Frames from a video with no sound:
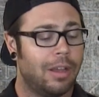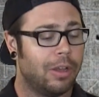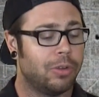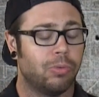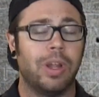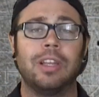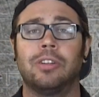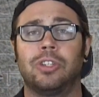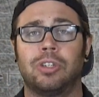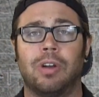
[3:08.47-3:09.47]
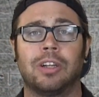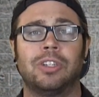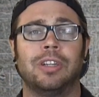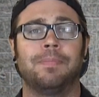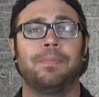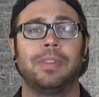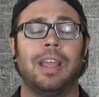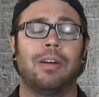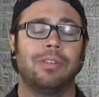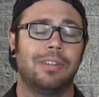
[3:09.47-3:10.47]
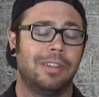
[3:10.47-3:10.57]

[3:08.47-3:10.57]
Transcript: a great construction. Now,